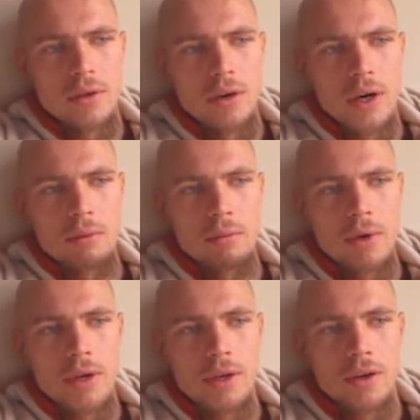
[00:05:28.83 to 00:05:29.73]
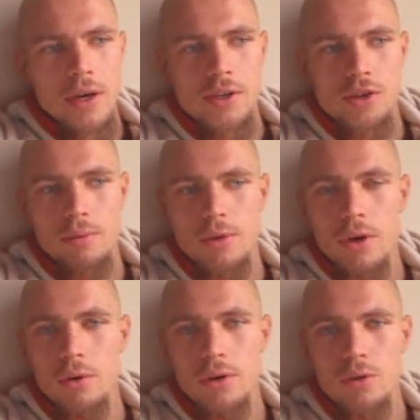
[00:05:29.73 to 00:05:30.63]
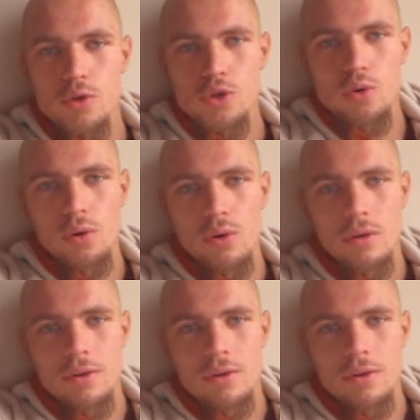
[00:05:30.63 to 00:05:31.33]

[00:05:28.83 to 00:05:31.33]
I remember I stopped going to school.